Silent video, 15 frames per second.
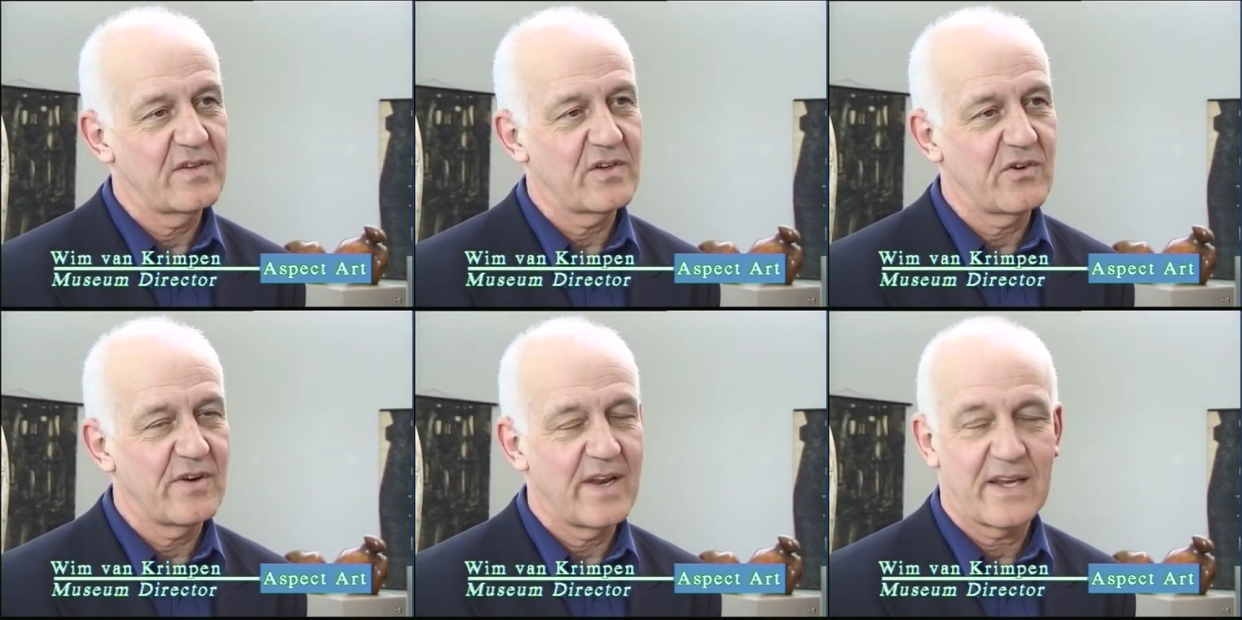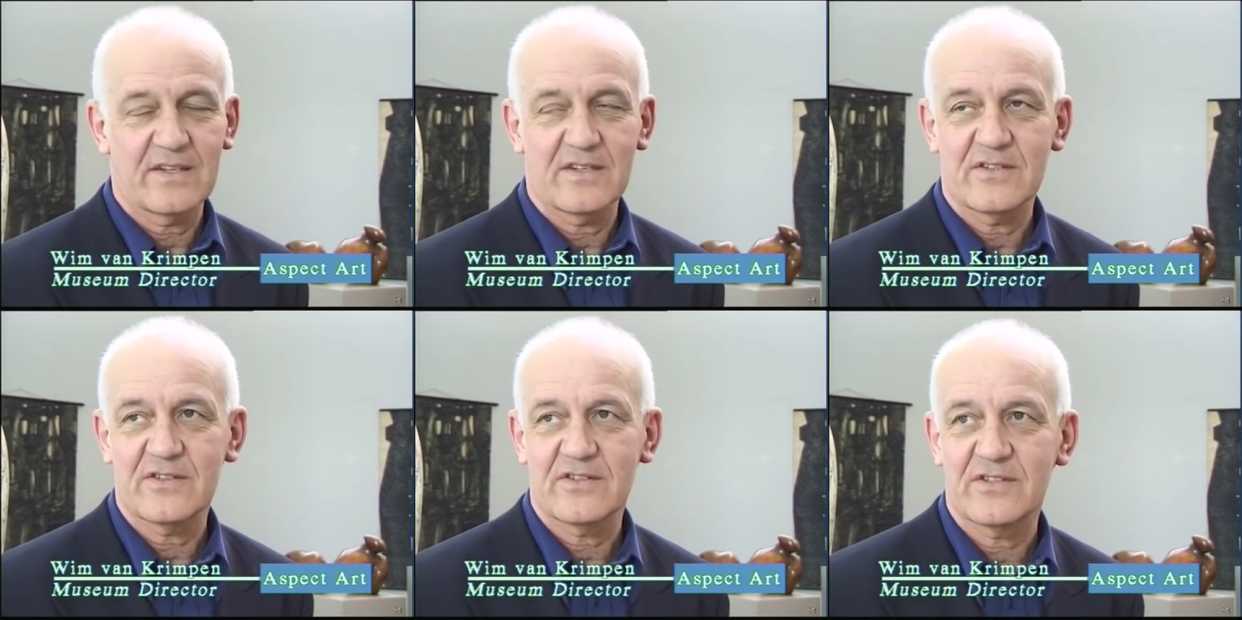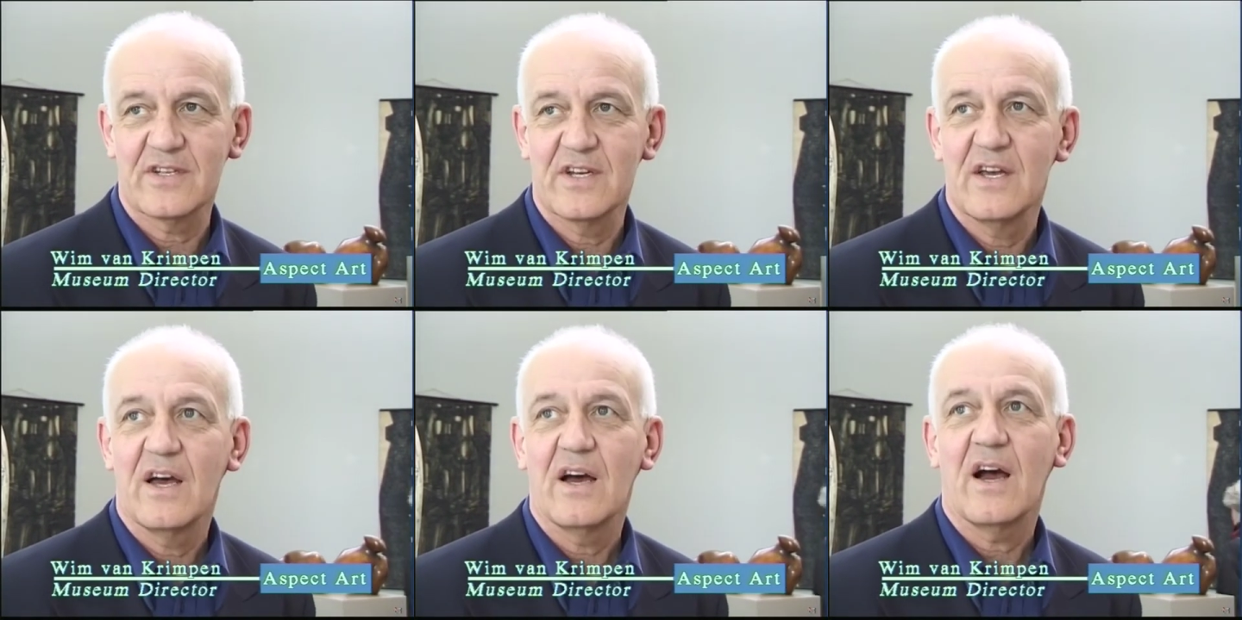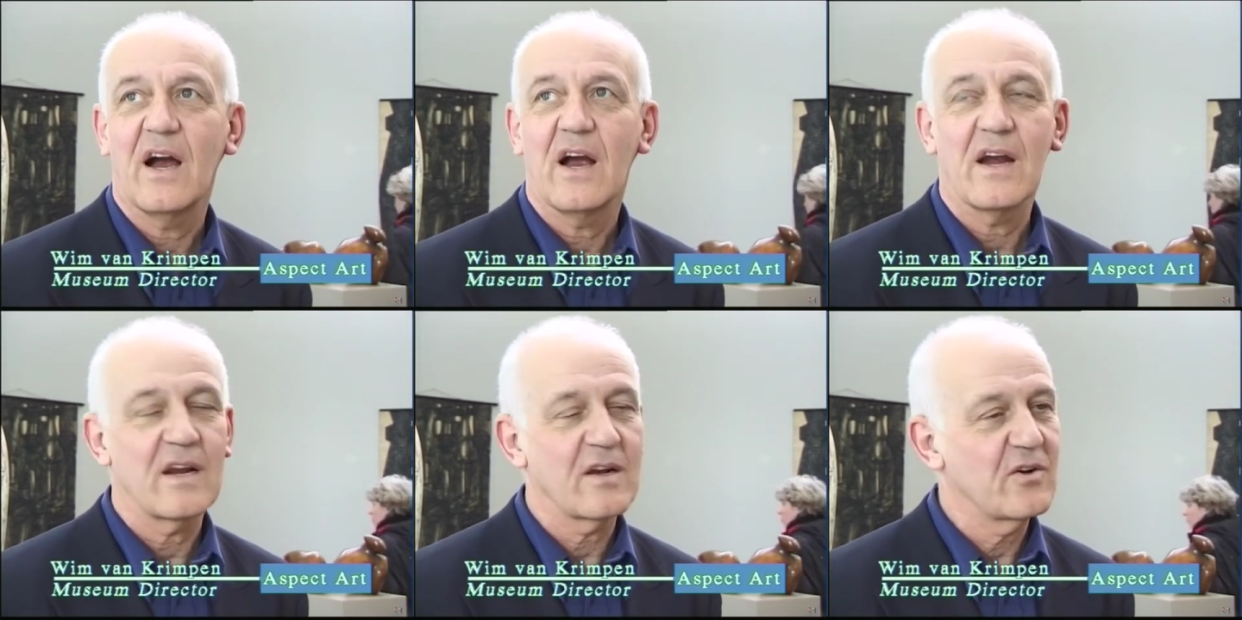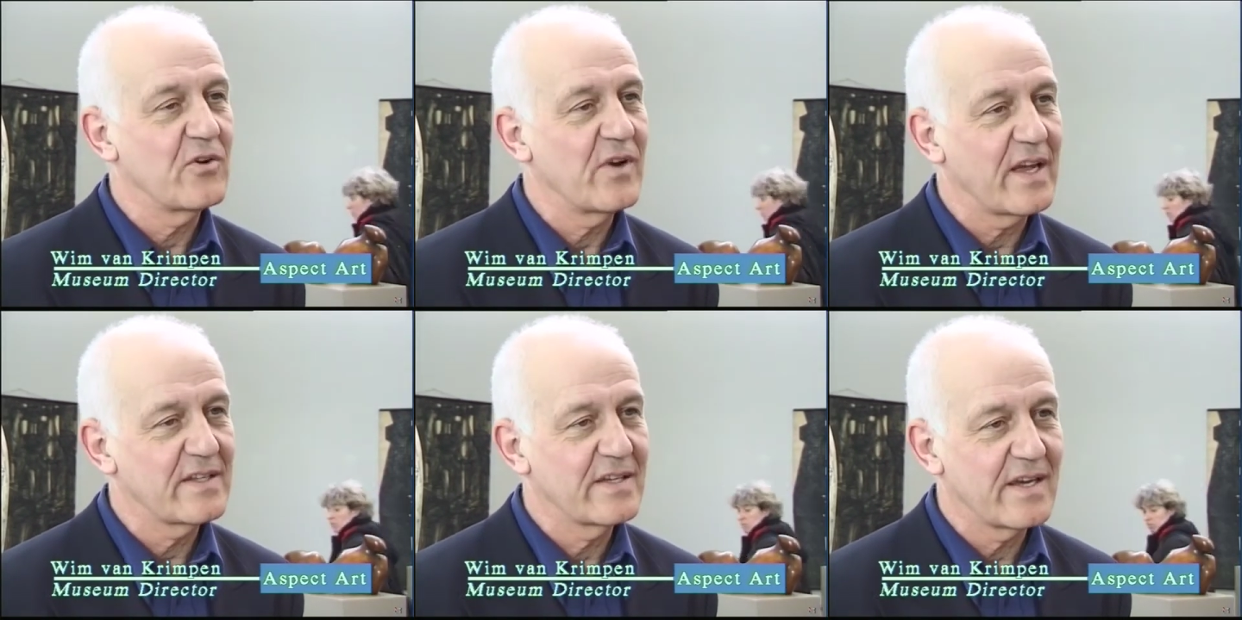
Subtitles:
the collectors, are collecting